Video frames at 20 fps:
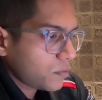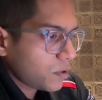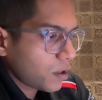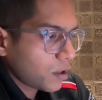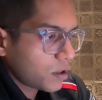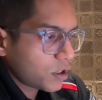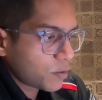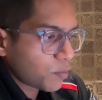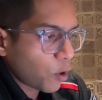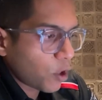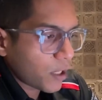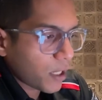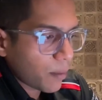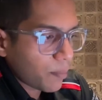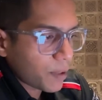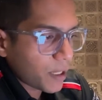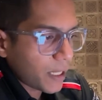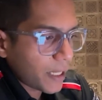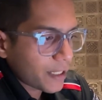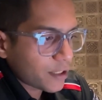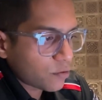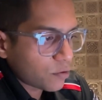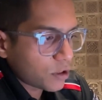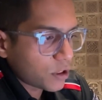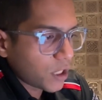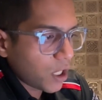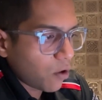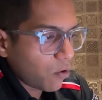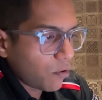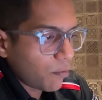The small cap index was
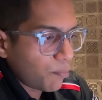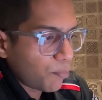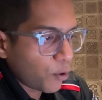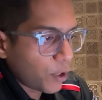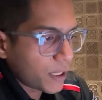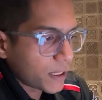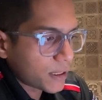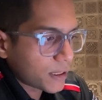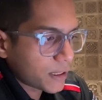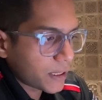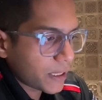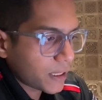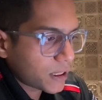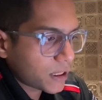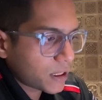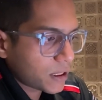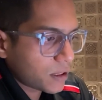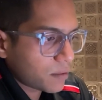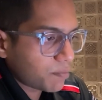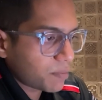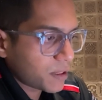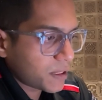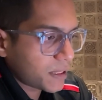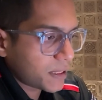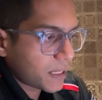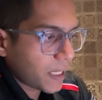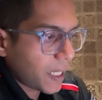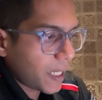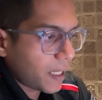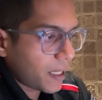down
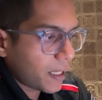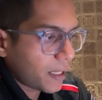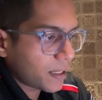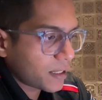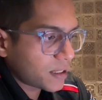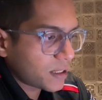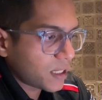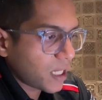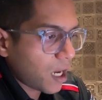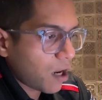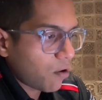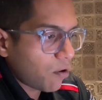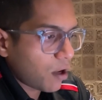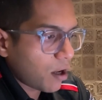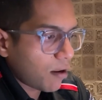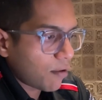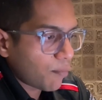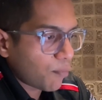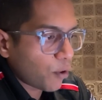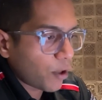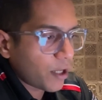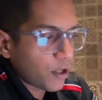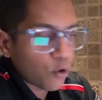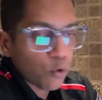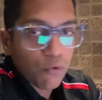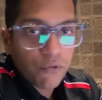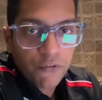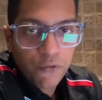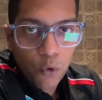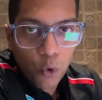0.6%. It is now down
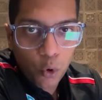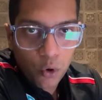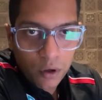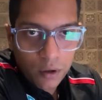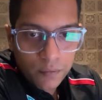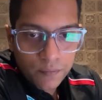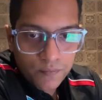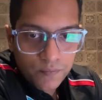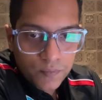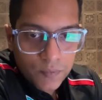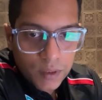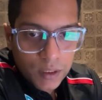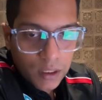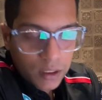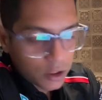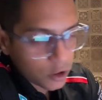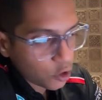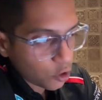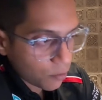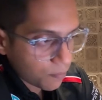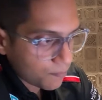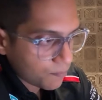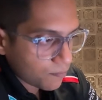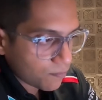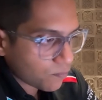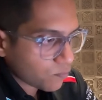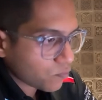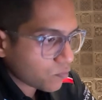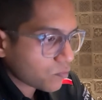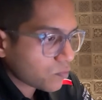0.24. So
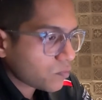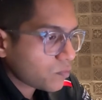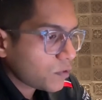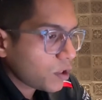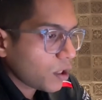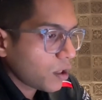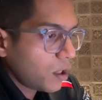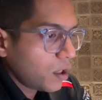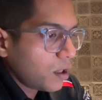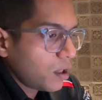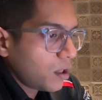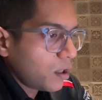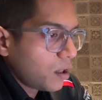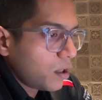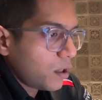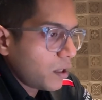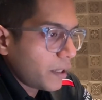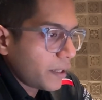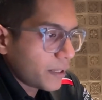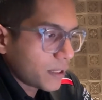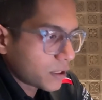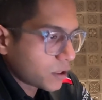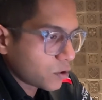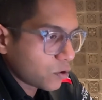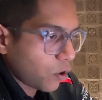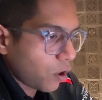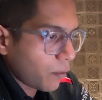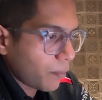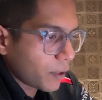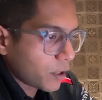this is
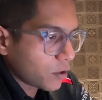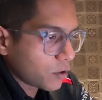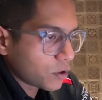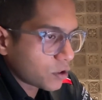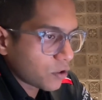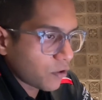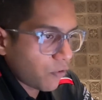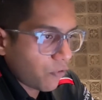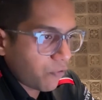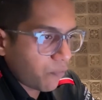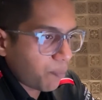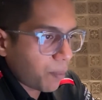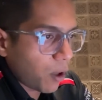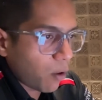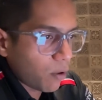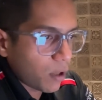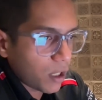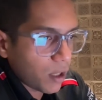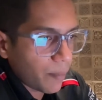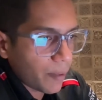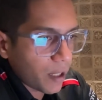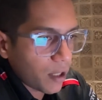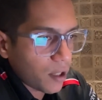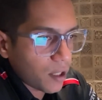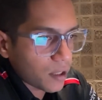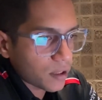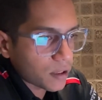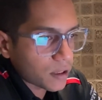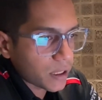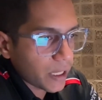all because of Powell
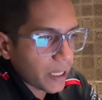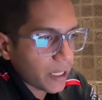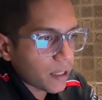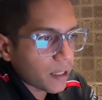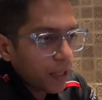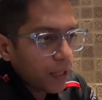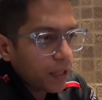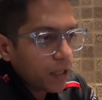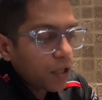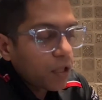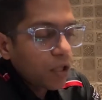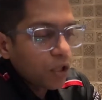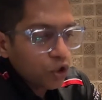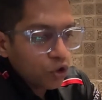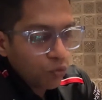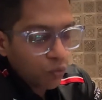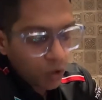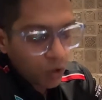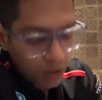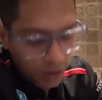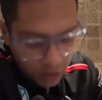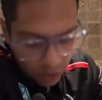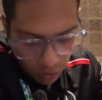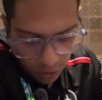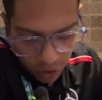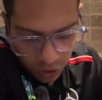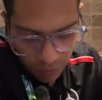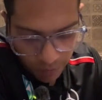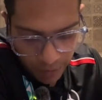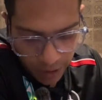coming out and saying that. So what this
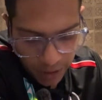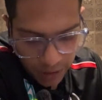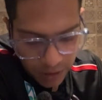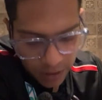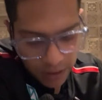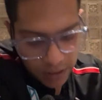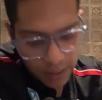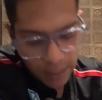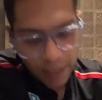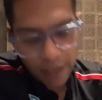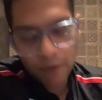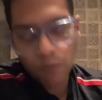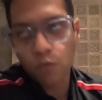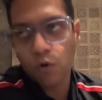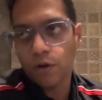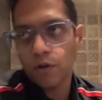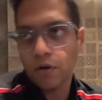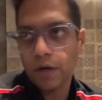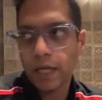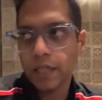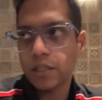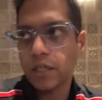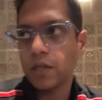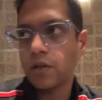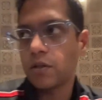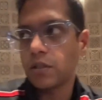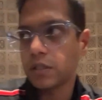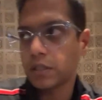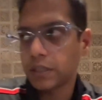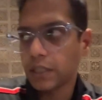also means is that what you're actually
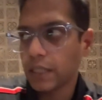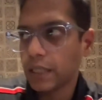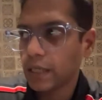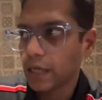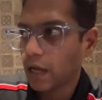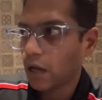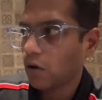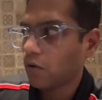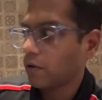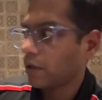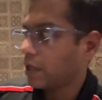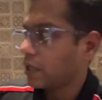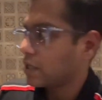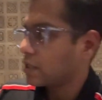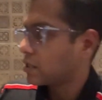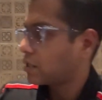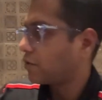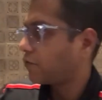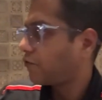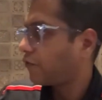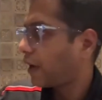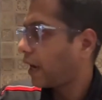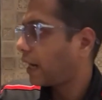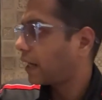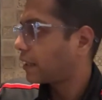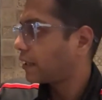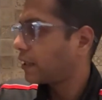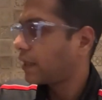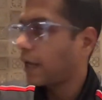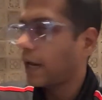going to see now is the
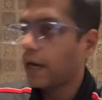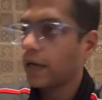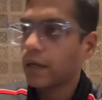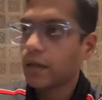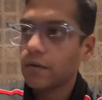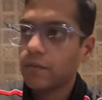fact that